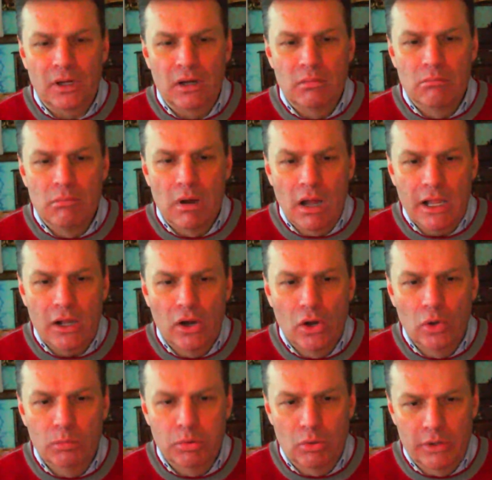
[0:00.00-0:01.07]
My
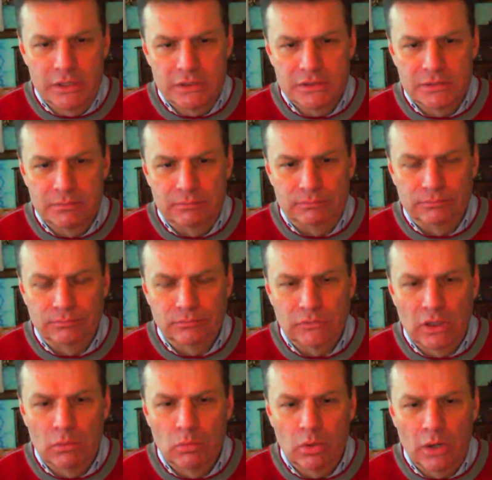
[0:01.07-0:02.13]
whole point,
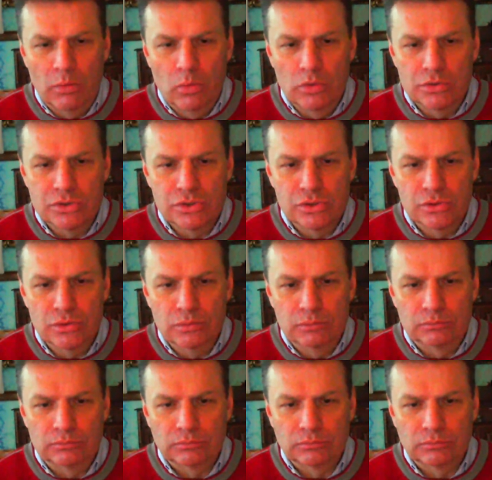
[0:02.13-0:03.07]
and what I want to